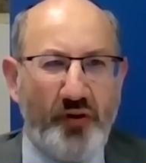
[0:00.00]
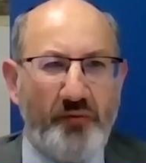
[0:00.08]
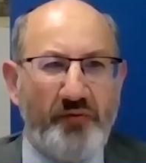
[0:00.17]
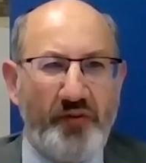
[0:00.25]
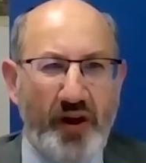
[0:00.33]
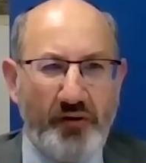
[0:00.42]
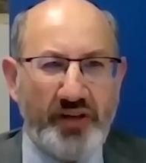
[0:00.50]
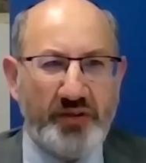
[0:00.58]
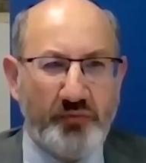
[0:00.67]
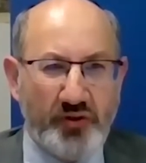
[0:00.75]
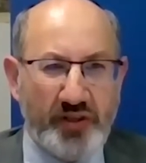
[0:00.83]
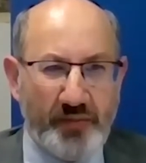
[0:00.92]
from
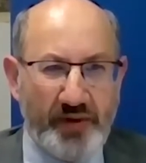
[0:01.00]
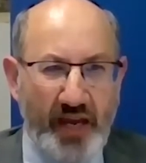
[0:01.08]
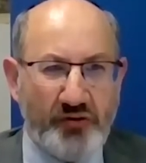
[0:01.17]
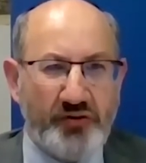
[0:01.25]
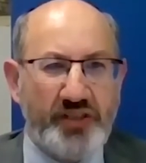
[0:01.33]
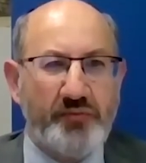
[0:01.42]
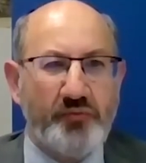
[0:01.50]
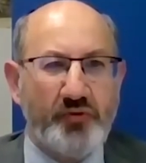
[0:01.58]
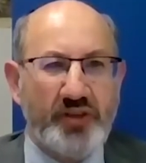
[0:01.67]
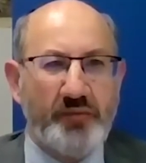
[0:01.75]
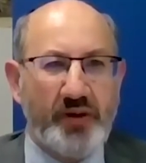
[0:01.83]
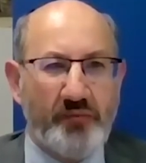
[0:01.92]
various Muslim countries and
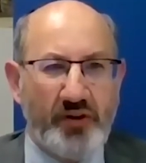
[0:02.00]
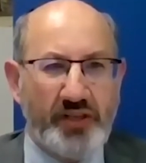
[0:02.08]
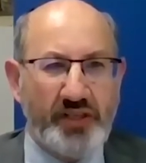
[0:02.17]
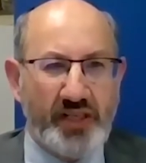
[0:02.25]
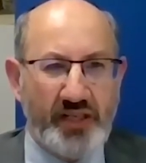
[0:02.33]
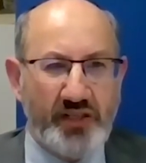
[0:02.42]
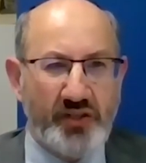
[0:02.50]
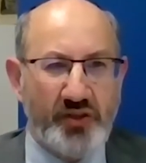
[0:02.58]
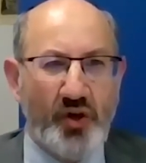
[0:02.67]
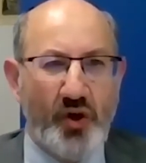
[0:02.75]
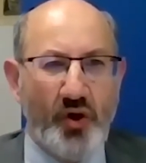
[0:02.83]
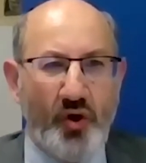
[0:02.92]
Muslim communities
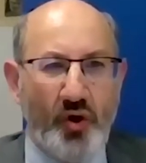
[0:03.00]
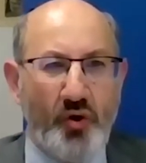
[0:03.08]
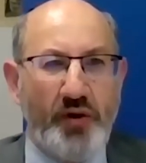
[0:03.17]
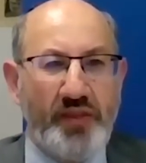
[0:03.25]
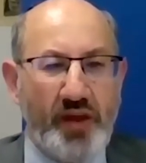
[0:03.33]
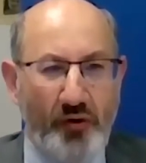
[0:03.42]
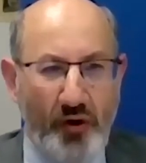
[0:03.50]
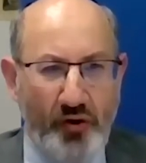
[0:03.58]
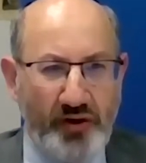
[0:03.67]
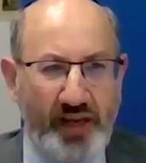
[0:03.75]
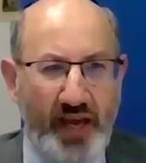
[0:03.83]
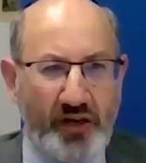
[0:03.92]
who in their
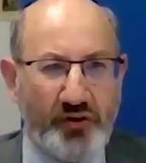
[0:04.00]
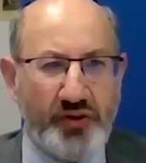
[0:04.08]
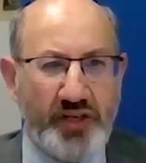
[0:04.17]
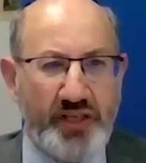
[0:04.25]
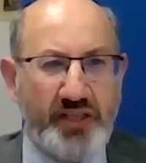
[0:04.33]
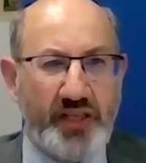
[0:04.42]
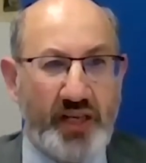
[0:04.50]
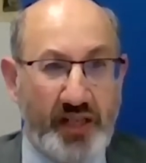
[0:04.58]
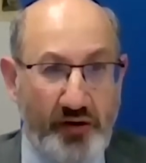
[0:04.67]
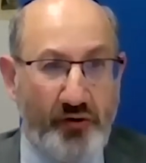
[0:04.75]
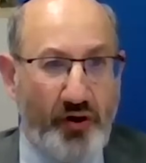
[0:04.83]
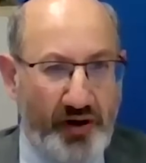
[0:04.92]
own countries, in
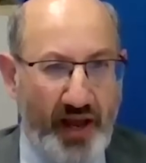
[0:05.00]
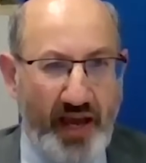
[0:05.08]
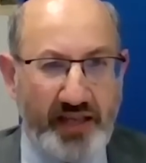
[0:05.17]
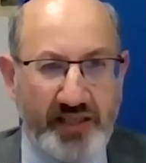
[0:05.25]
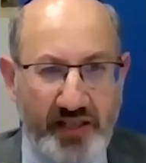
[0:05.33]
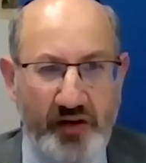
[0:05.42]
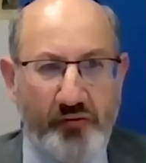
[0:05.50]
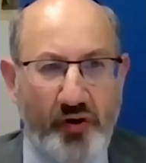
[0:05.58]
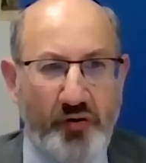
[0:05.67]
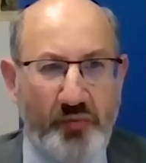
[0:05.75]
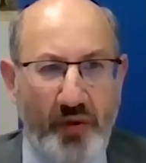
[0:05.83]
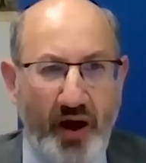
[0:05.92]
their own hearts, in their
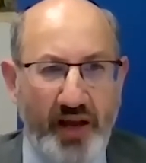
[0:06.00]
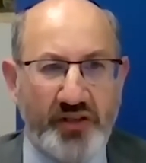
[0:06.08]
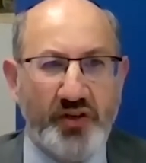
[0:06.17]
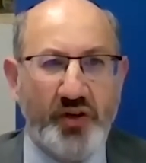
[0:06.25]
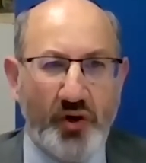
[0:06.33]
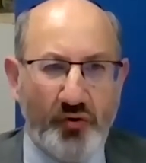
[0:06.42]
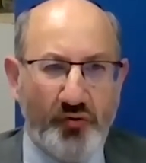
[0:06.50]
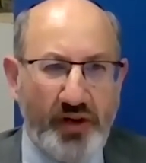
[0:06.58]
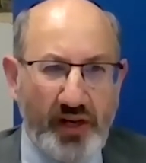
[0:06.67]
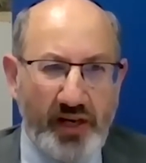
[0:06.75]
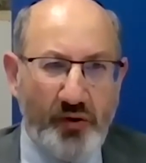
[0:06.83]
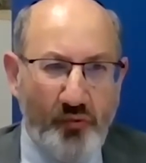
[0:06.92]
own minds,
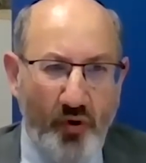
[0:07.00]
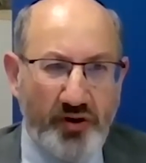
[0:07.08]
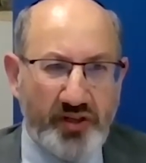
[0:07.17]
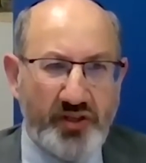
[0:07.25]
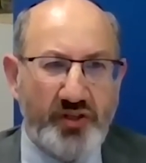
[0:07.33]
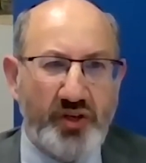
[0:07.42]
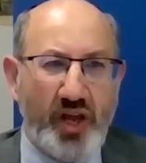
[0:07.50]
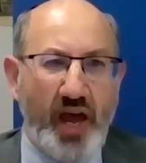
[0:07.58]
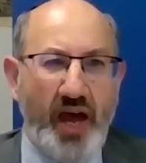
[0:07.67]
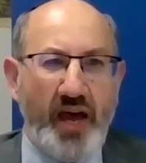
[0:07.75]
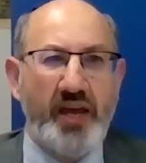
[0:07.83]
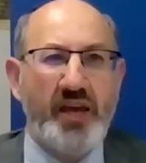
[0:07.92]
really want
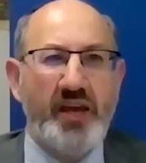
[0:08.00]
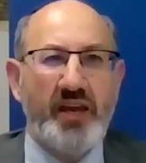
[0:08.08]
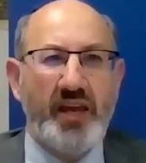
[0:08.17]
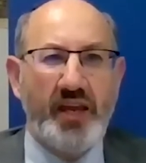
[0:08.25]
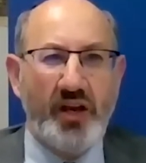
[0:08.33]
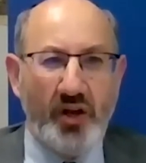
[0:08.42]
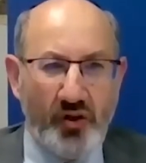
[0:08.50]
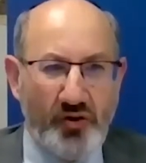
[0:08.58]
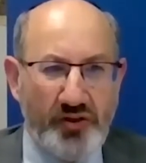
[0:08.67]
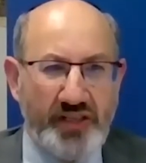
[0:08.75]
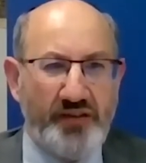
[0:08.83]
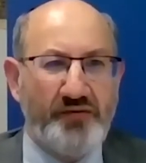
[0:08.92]

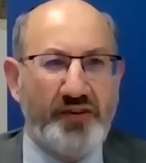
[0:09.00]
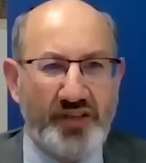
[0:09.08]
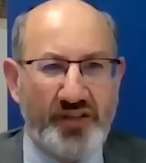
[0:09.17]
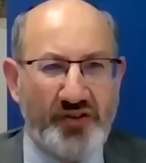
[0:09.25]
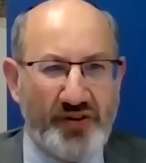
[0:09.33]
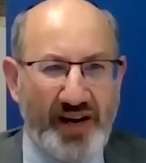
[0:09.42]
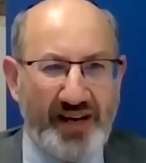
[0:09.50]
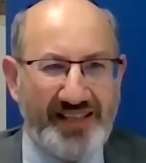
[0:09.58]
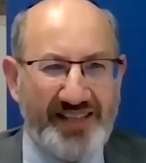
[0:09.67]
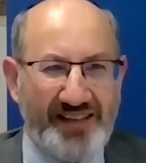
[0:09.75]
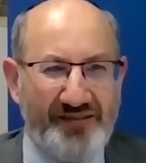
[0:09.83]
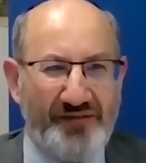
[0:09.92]
inclusive,
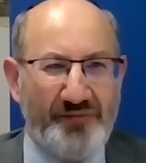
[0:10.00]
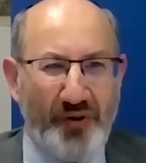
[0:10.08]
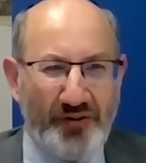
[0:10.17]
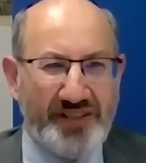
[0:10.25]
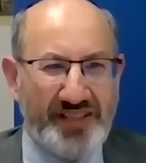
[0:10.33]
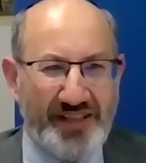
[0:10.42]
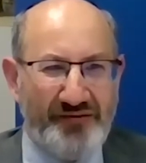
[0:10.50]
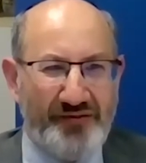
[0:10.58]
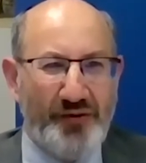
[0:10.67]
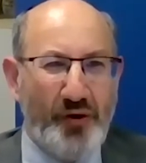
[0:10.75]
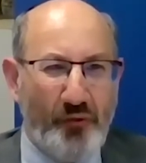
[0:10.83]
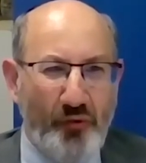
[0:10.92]
constructive, positive,
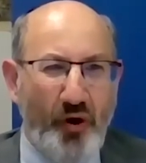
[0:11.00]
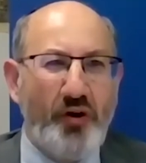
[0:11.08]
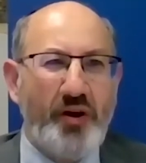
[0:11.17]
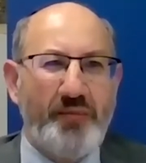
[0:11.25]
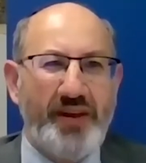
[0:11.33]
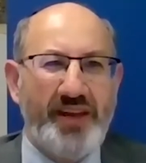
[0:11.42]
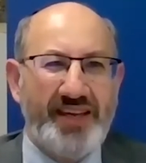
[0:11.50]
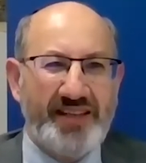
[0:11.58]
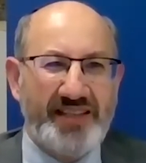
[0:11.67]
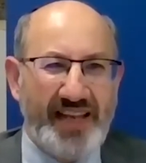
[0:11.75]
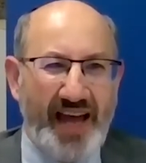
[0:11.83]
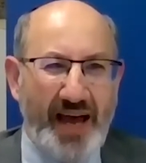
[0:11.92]
welcoming
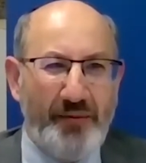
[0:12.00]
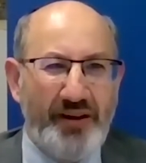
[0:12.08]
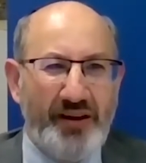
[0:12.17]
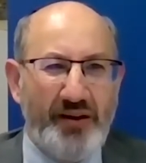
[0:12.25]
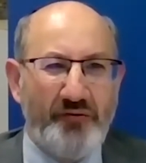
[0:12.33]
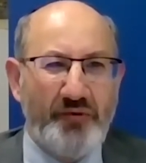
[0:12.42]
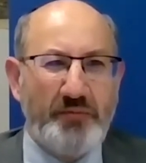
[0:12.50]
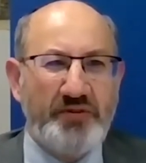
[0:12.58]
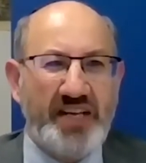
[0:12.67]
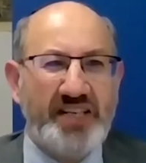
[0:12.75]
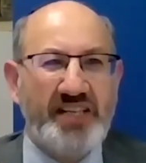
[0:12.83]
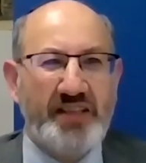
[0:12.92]
Islam,
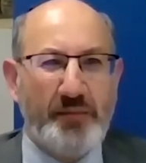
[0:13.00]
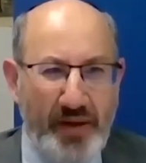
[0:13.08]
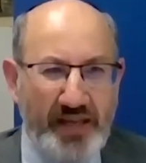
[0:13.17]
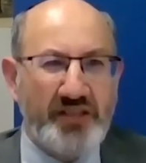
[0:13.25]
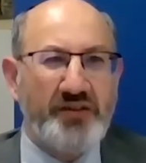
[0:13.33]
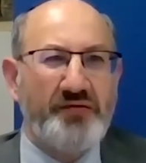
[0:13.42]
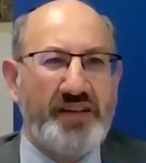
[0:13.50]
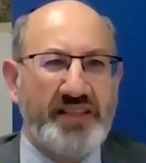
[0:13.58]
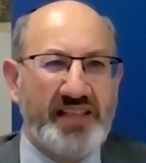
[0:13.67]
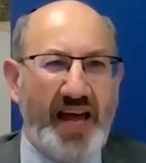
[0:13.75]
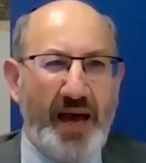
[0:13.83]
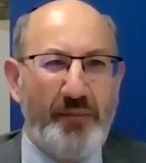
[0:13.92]
representing the best of
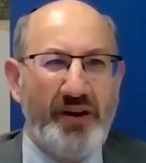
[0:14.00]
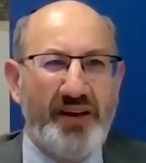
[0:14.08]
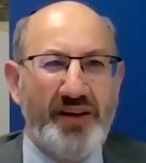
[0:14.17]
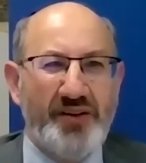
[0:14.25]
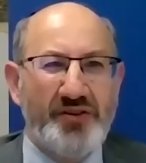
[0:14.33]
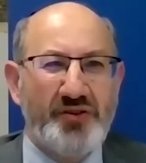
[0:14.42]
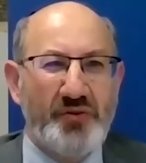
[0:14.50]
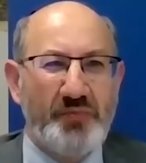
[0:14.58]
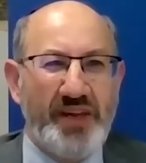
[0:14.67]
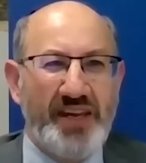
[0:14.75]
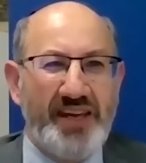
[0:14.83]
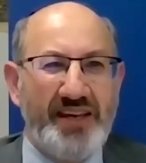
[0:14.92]
Islam, to
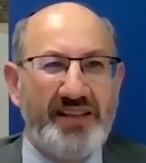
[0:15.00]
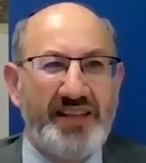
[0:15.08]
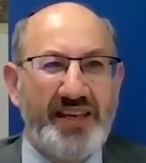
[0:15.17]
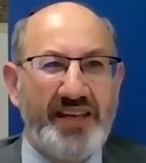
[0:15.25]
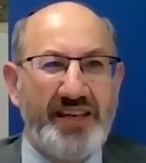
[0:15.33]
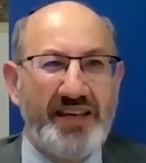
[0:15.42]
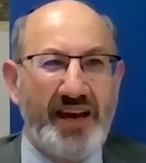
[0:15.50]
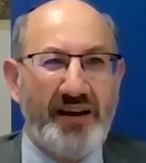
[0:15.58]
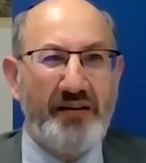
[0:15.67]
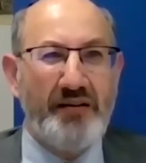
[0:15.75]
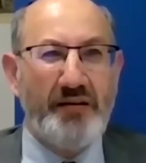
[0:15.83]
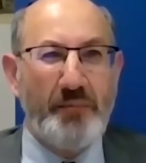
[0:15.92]
be
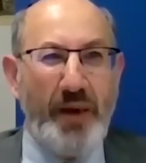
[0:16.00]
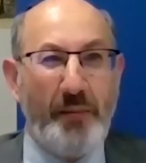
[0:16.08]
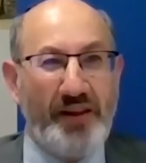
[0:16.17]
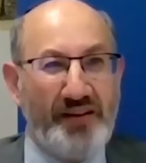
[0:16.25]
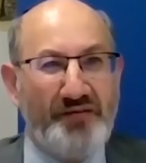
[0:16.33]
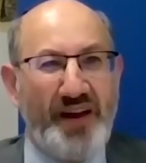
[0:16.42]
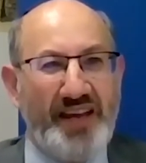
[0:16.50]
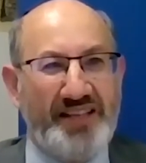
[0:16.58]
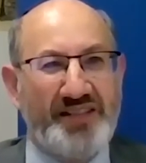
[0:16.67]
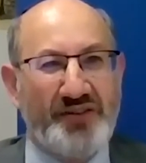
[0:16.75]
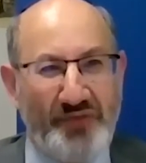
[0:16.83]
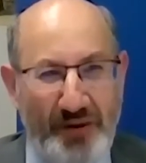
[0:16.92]
the public
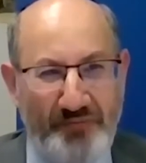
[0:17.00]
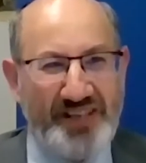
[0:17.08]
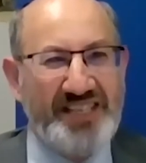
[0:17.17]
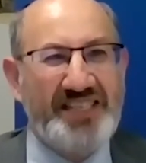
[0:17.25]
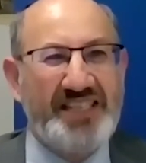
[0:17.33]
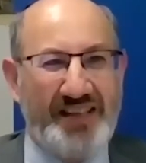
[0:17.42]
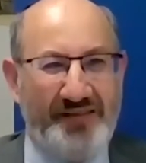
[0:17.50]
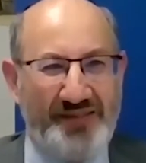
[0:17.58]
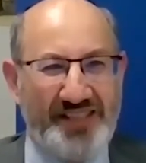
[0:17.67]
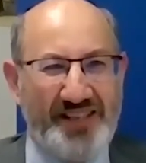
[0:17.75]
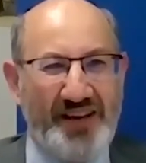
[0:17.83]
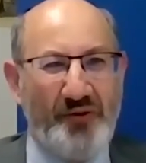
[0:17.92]
face, the
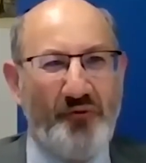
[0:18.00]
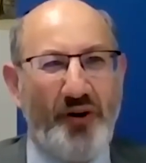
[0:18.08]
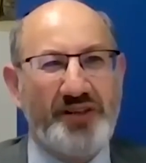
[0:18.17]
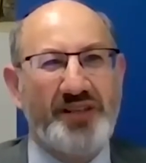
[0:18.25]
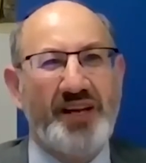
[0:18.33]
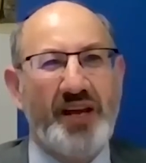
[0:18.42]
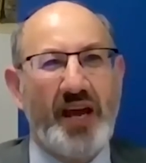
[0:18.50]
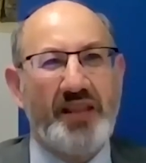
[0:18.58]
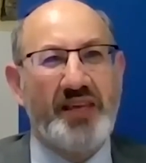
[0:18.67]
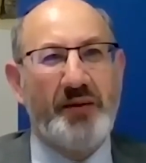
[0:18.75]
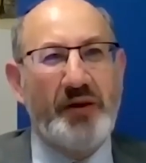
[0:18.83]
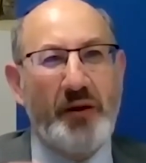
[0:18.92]
representatives, what
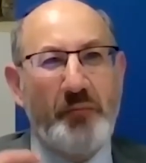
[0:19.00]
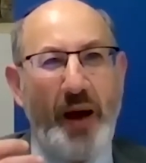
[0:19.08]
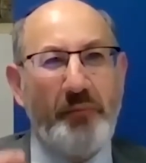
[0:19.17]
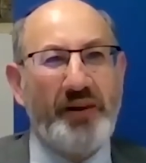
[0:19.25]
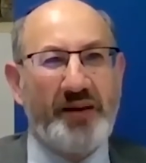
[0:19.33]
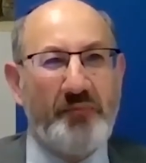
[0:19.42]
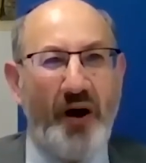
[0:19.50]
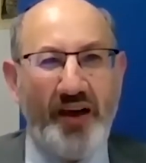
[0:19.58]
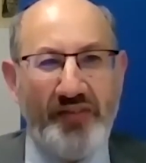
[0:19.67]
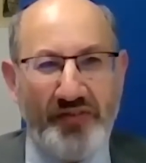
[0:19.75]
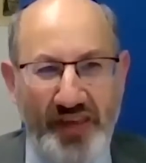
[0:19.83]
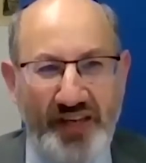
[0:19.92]
the public
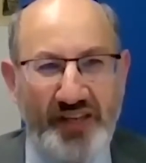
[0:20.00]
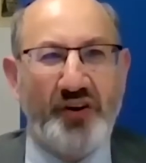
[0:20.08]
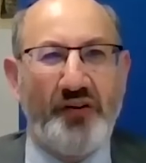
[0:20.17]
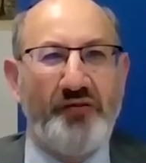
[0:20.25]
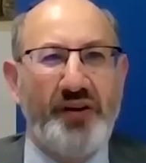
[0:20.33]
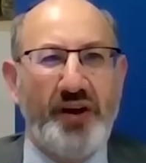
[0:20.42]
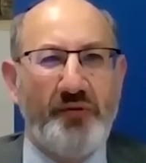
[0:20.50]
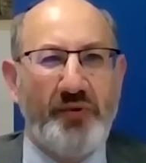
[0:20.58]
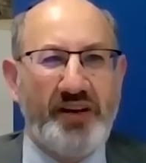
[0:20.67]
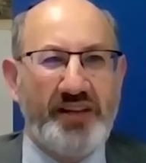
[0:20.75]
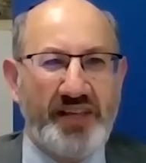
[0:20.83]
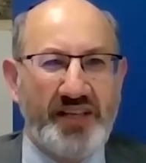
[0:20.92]
mind thinks of
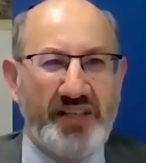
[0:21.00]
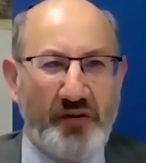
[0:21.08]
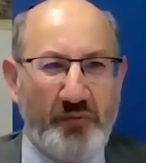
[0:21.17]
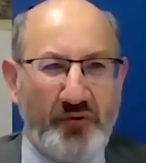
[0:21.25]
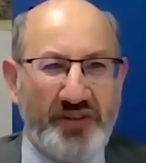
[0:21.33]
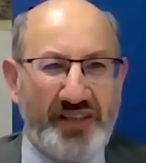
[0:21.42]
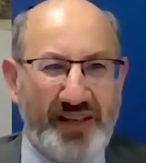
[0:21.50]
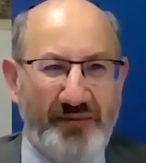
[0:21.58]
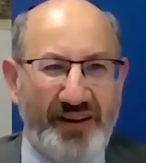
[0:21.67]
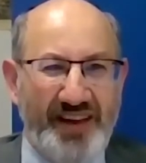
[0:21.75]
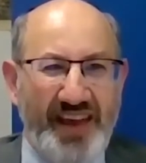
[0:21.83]
when it thinks of a Muslim.